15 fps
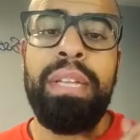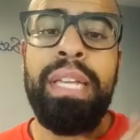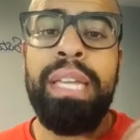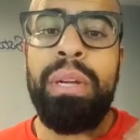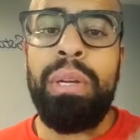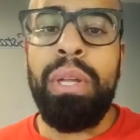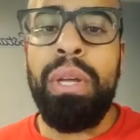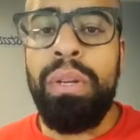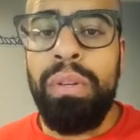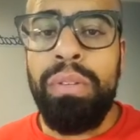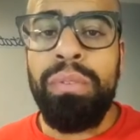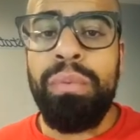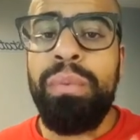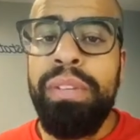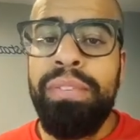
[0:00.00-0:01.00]
get a
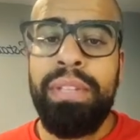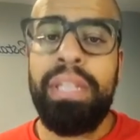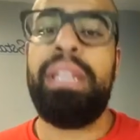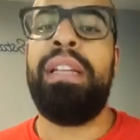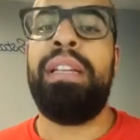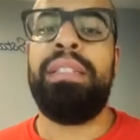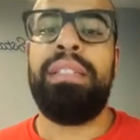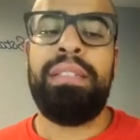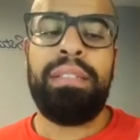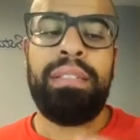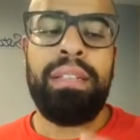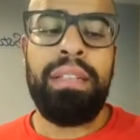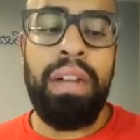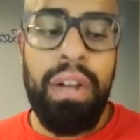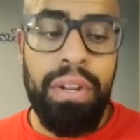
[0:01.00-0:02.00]
loan with collections
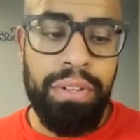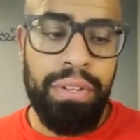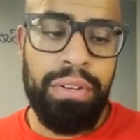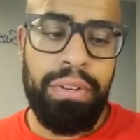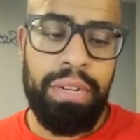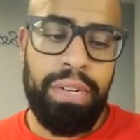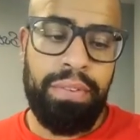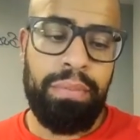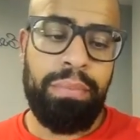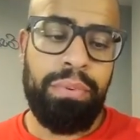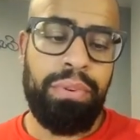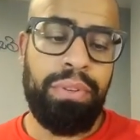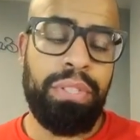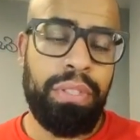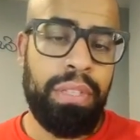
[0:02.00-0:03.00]
on your credit
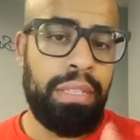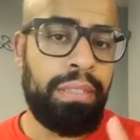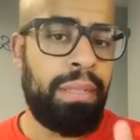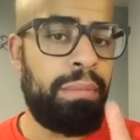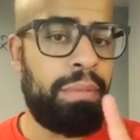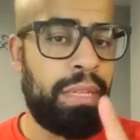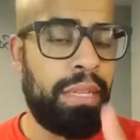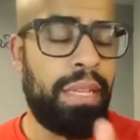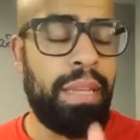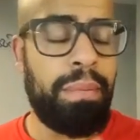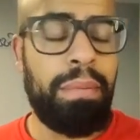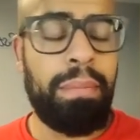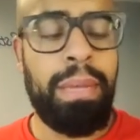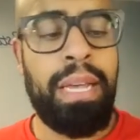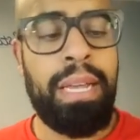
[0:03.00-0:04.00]
report. So that's something to
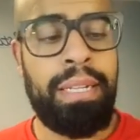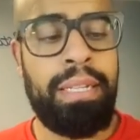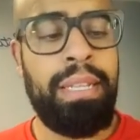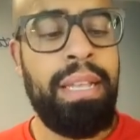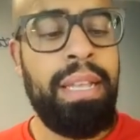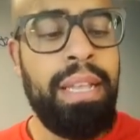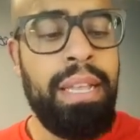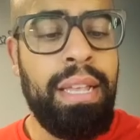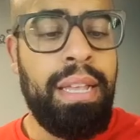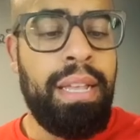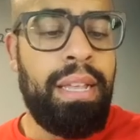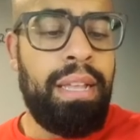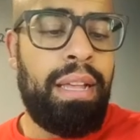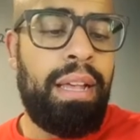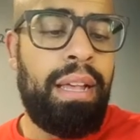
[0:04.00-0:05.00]
keep in mind.
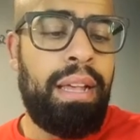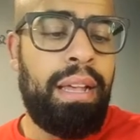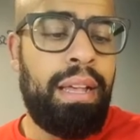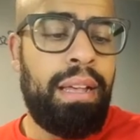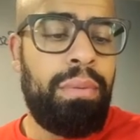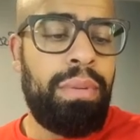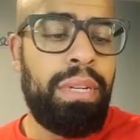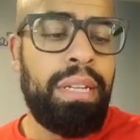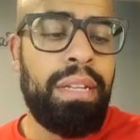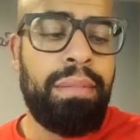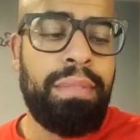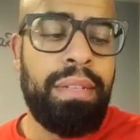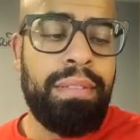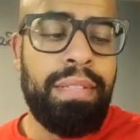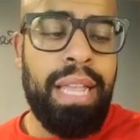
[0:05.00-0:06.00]
When it
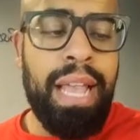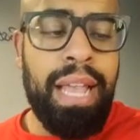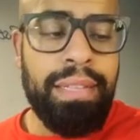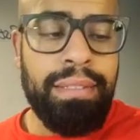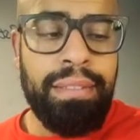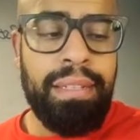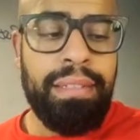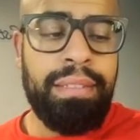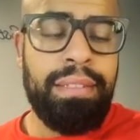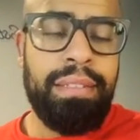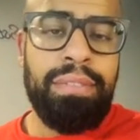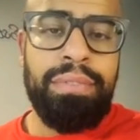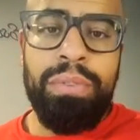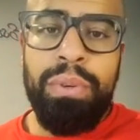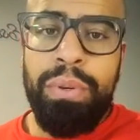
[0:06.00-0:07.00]
comes down to assets,
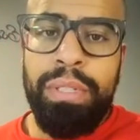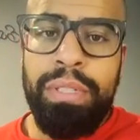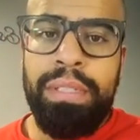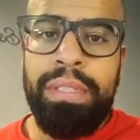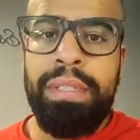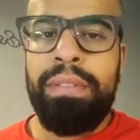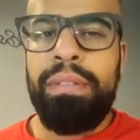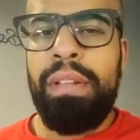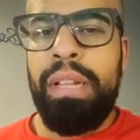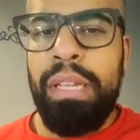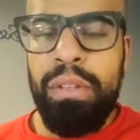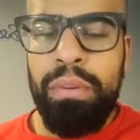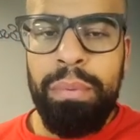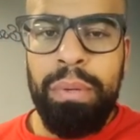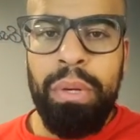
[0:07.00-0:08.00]
of course, a
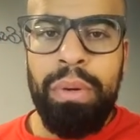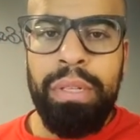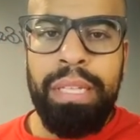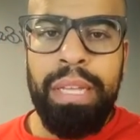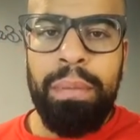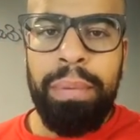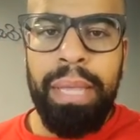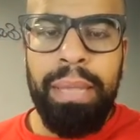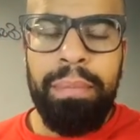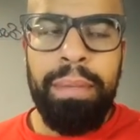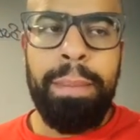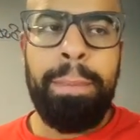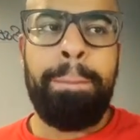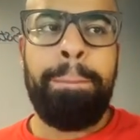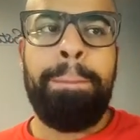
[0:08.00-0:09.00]
little bit lower down
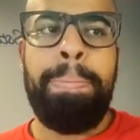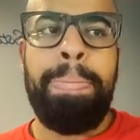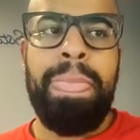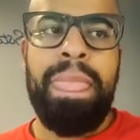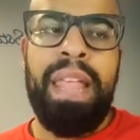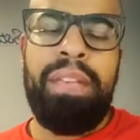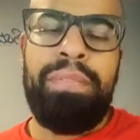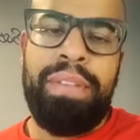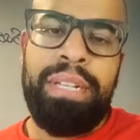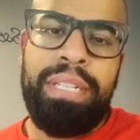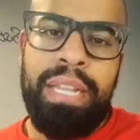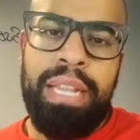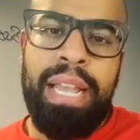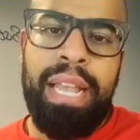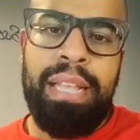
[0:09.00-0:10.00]
payment.
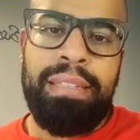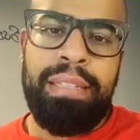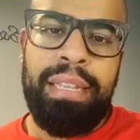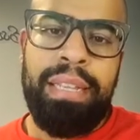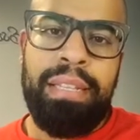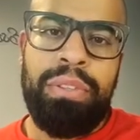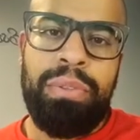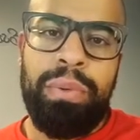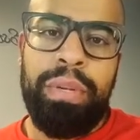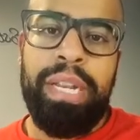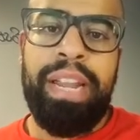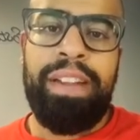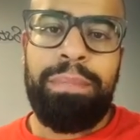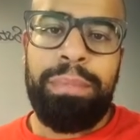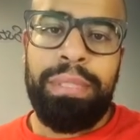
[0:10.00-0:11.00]
FHA has a
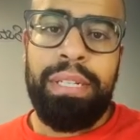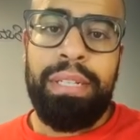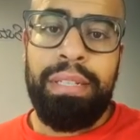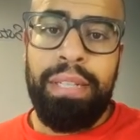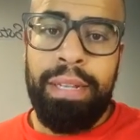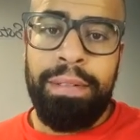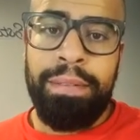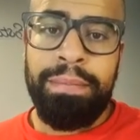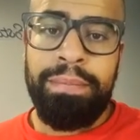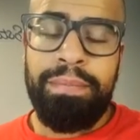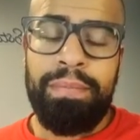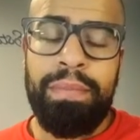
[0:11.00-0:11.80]
3.5% down.